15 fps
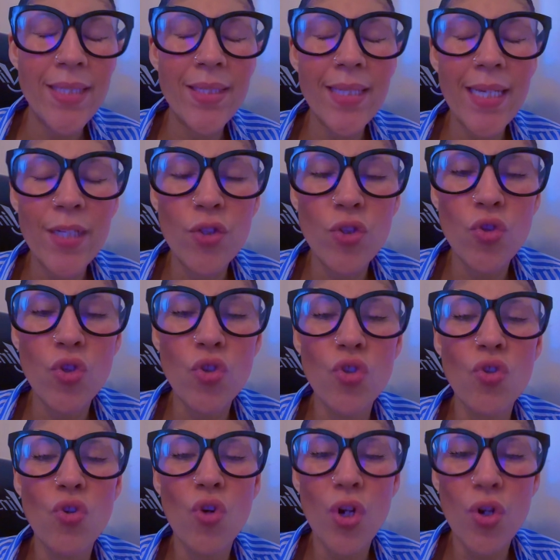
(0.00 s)
And they said to
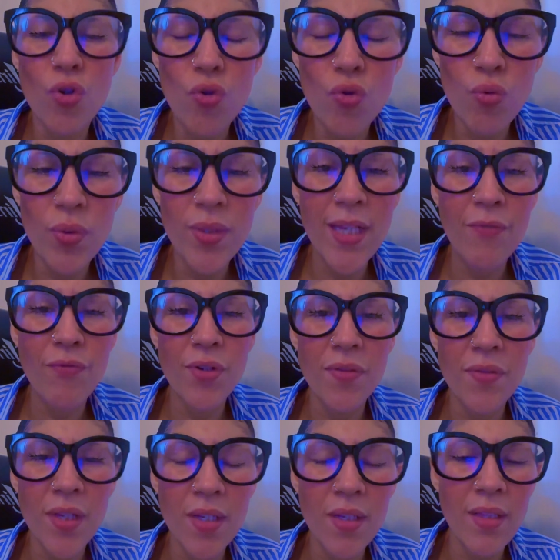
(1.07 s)
you, you're going to lose
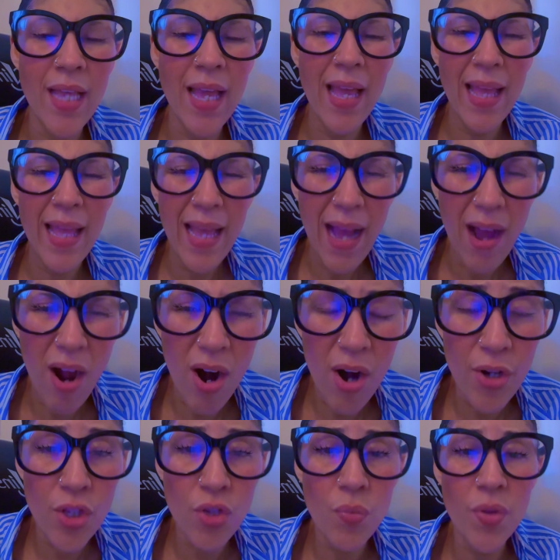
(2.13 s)
everything. They
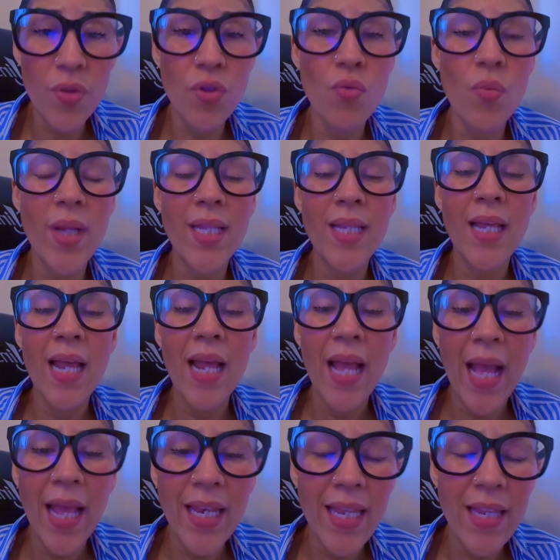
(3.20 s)
argue with you
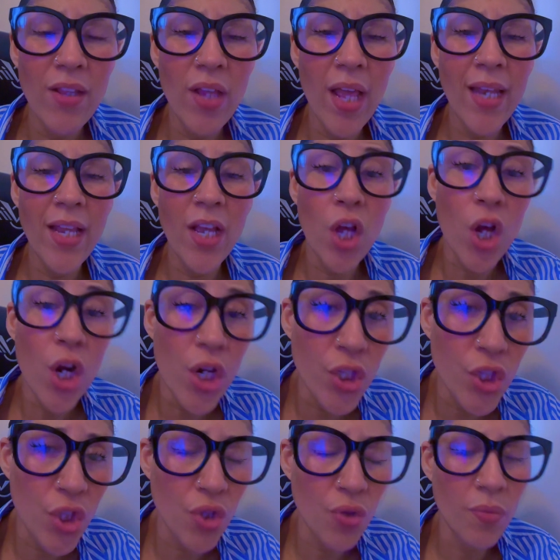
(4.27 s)
and they
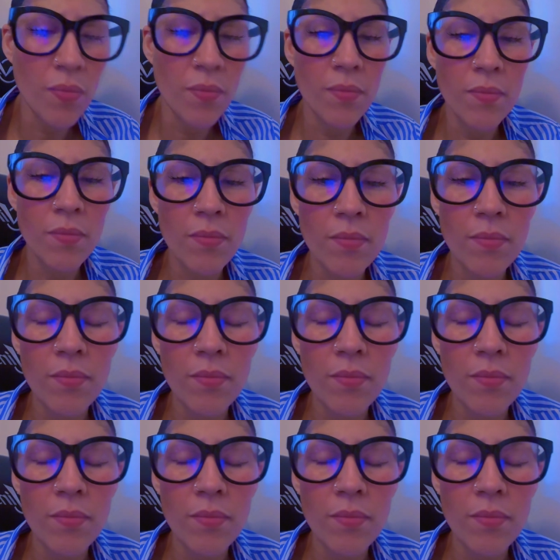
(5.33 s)
cursed you.